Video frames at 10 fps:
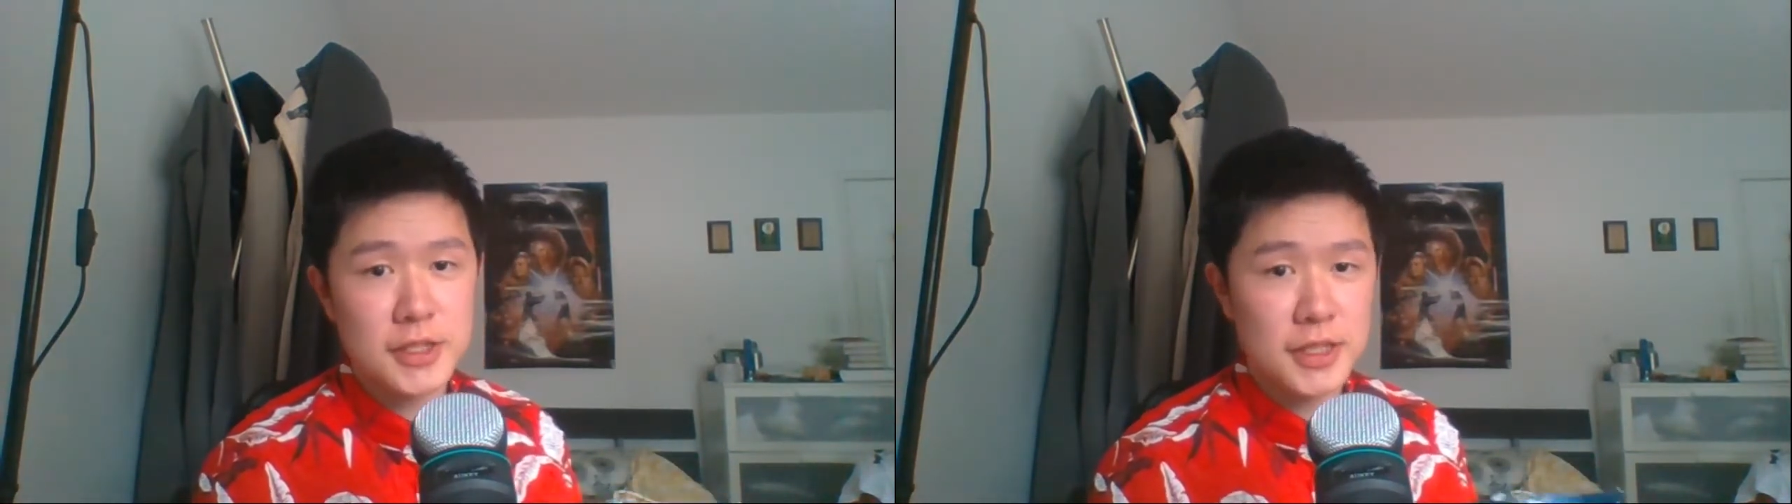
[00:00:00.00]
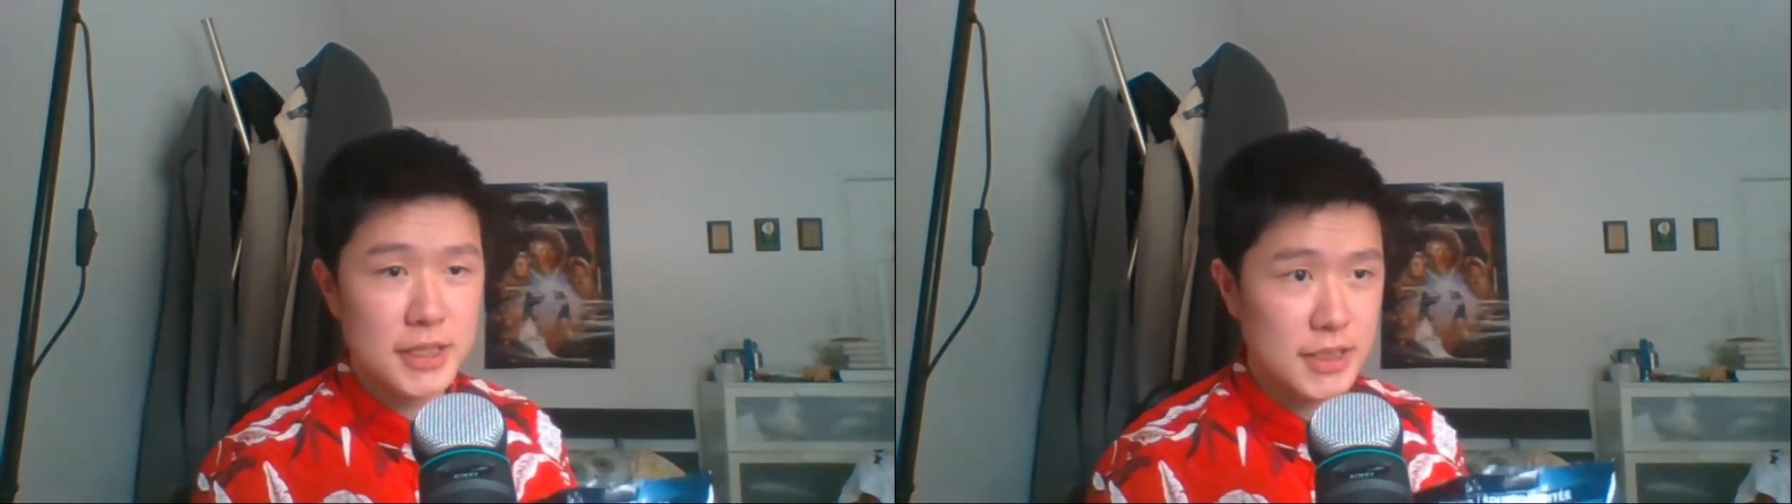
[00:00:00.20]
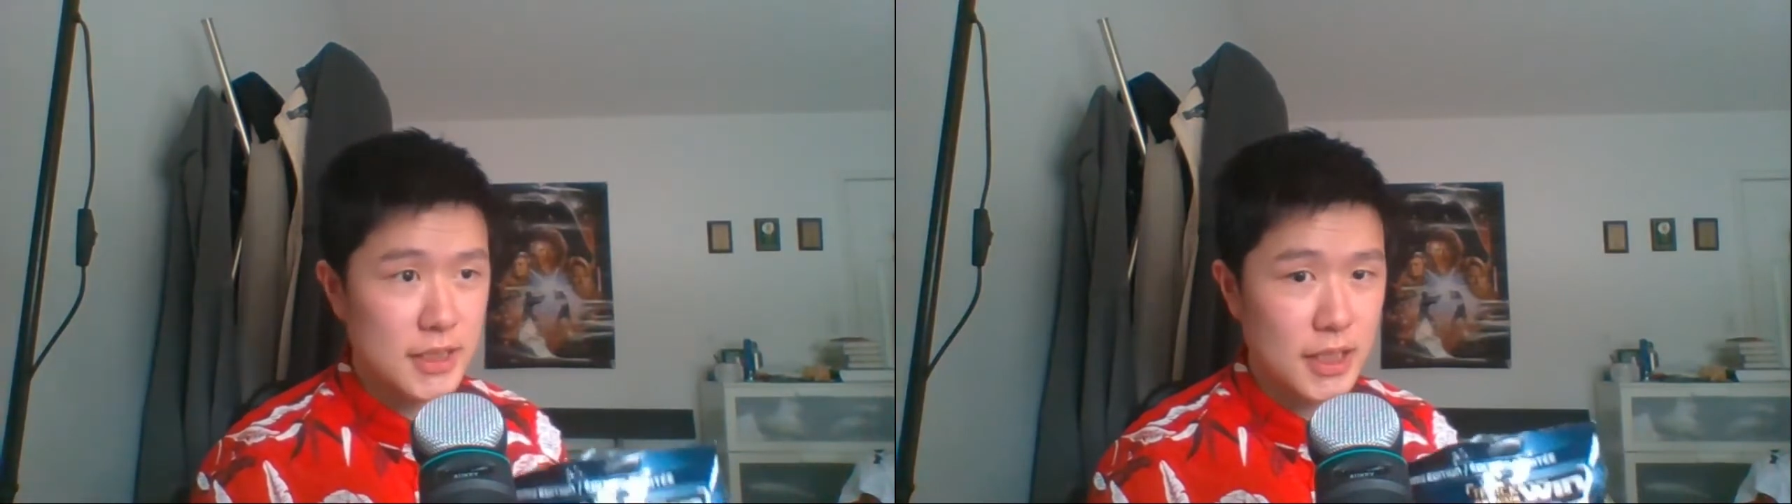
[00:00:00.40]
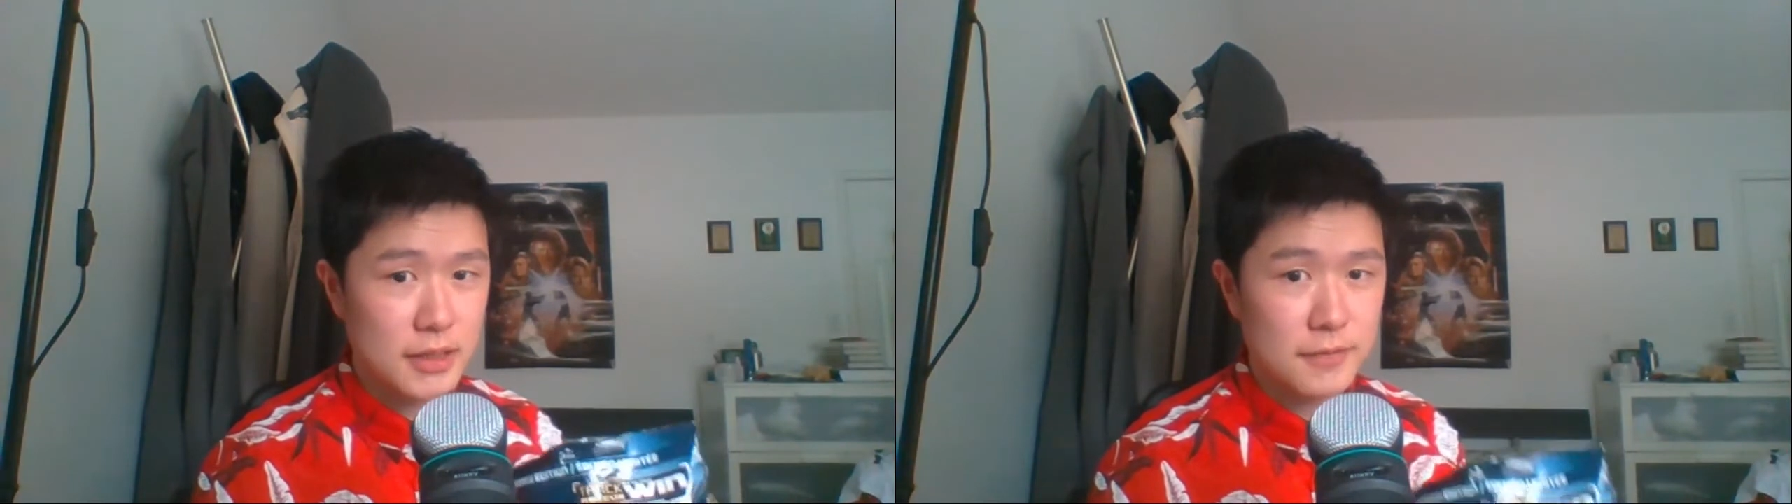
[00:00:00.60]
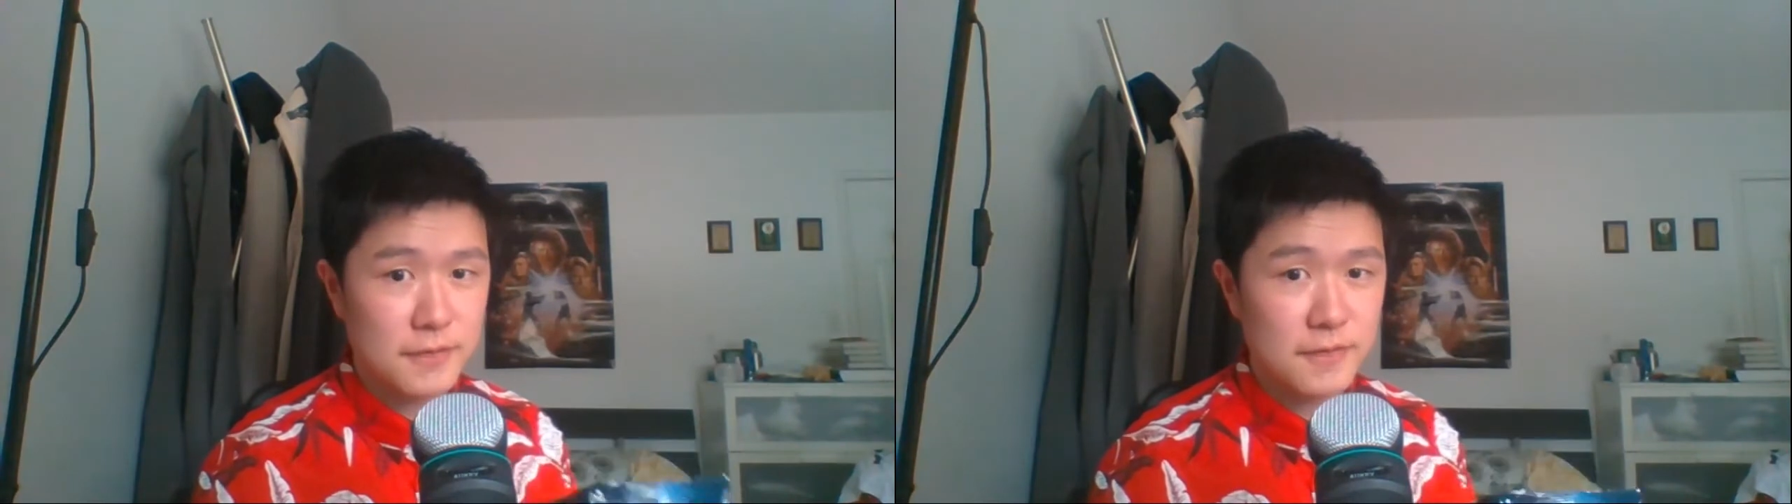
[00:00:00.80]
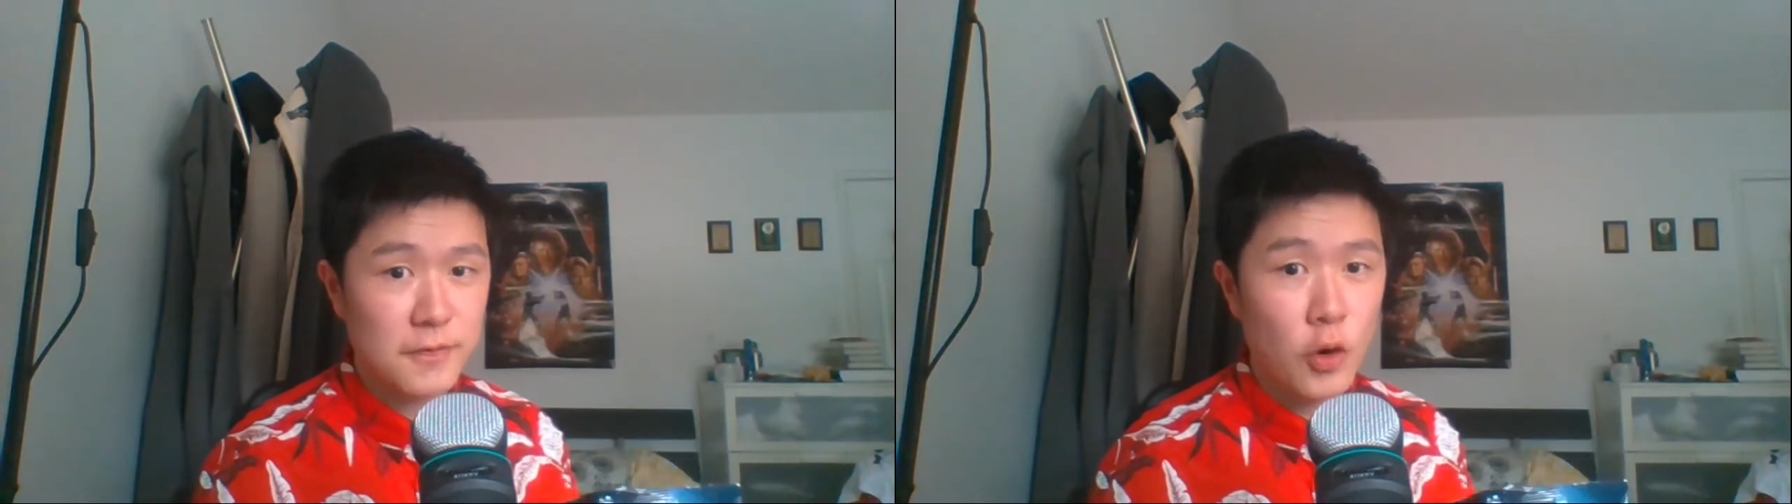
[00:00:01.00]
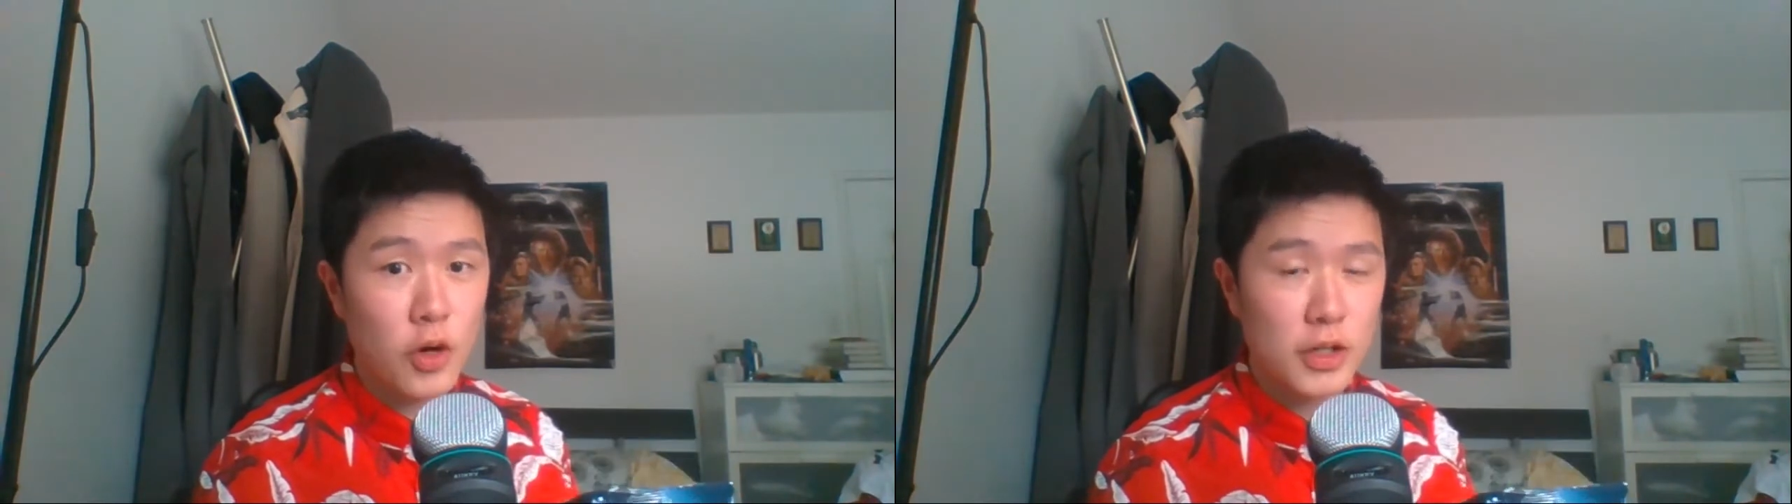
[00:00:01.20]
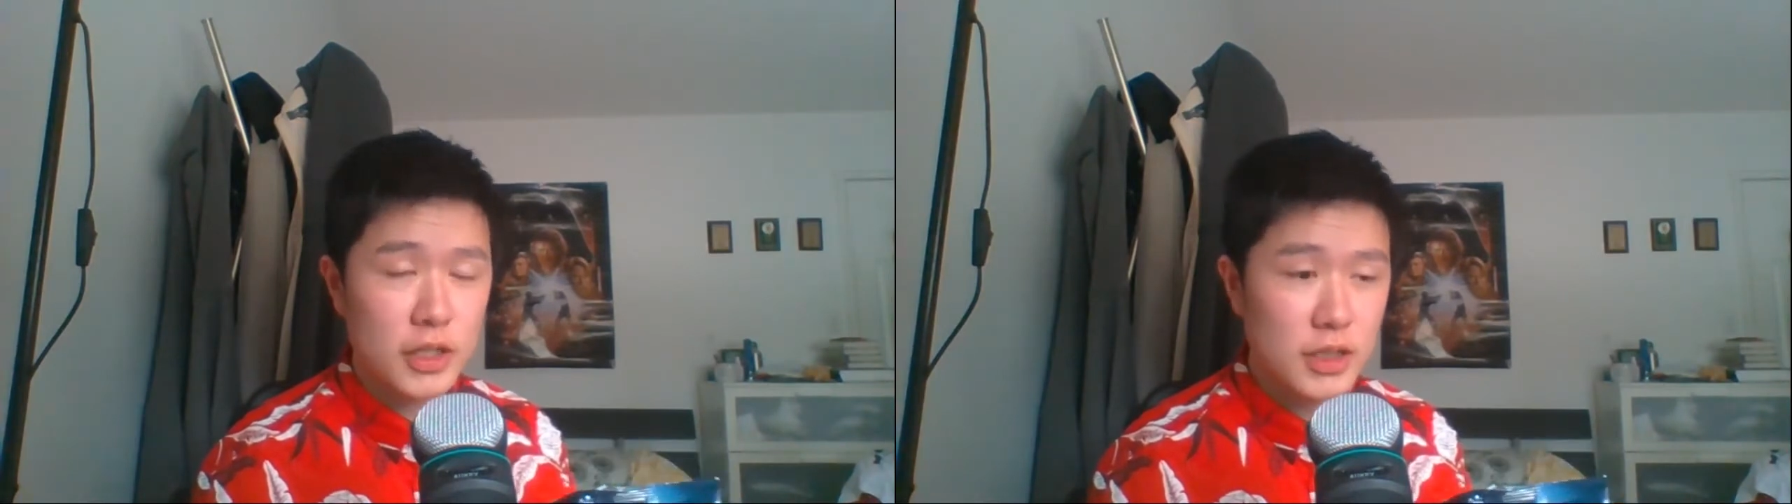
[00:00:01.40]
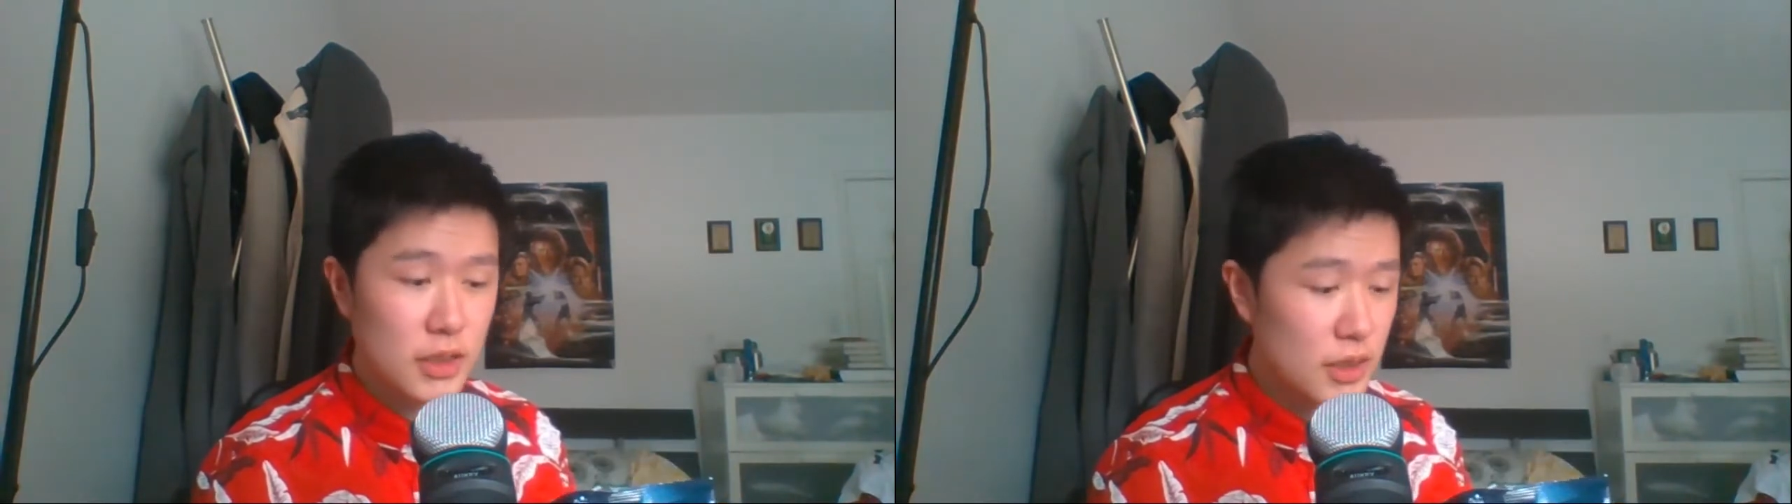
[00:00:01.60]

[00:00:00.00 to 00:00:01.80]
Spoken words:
then this is like a 4.